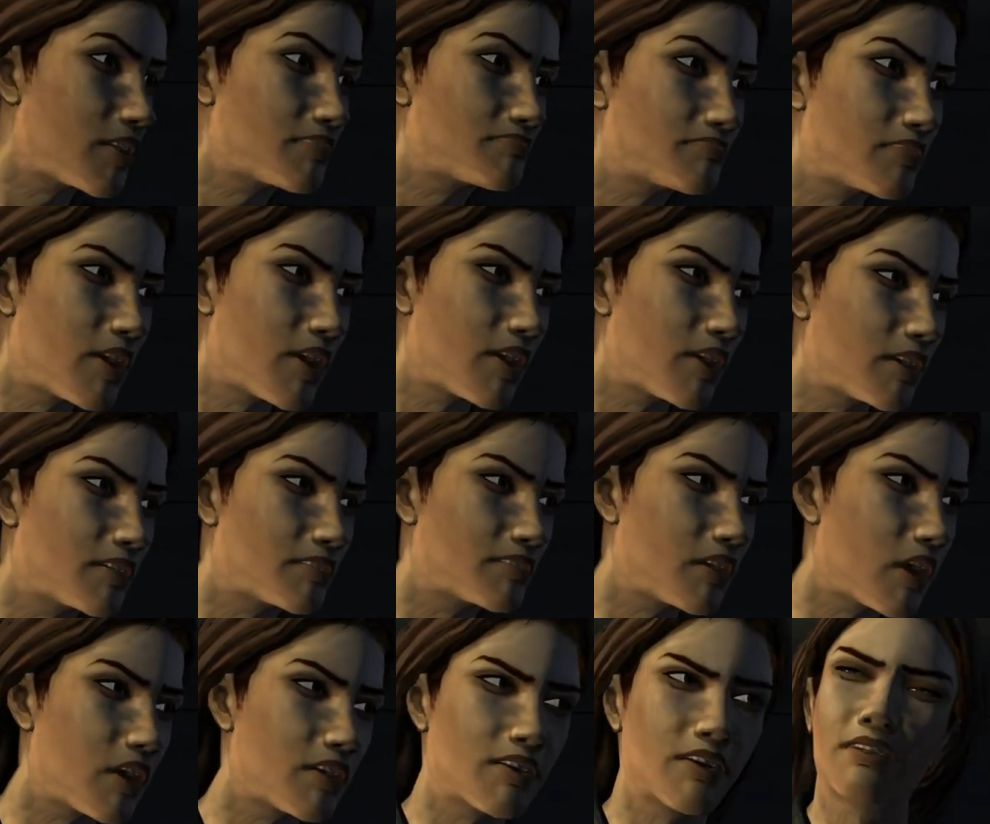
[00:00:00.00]
last
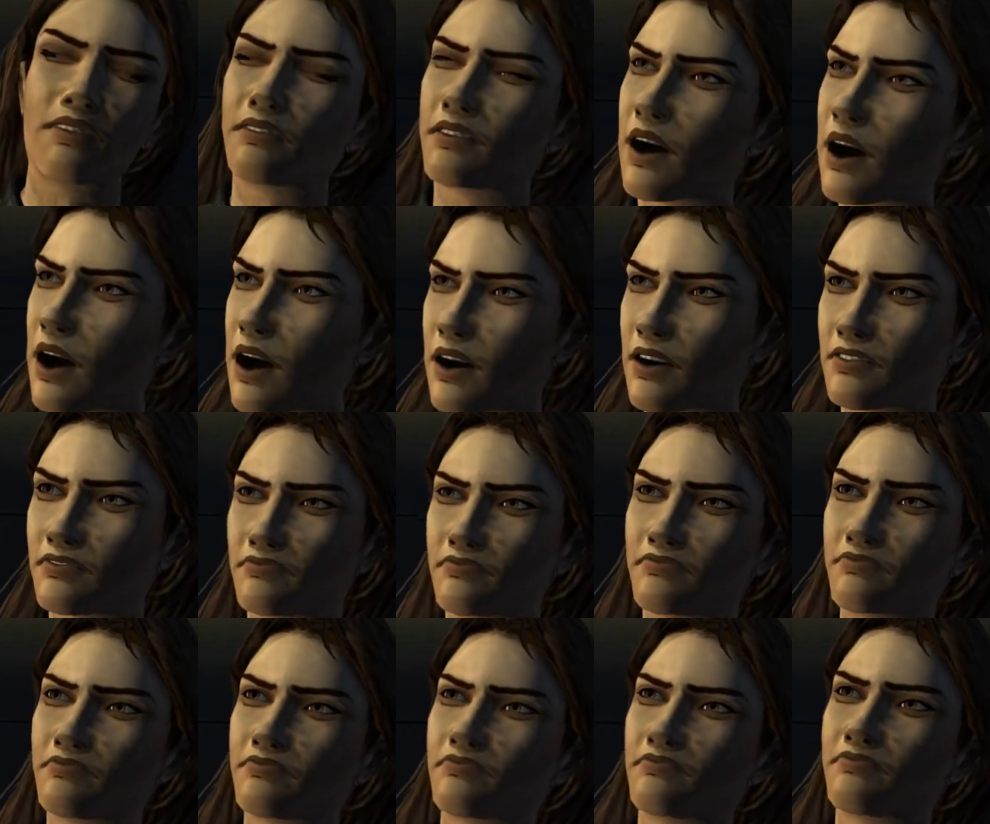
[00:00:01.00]
package, so they attacked.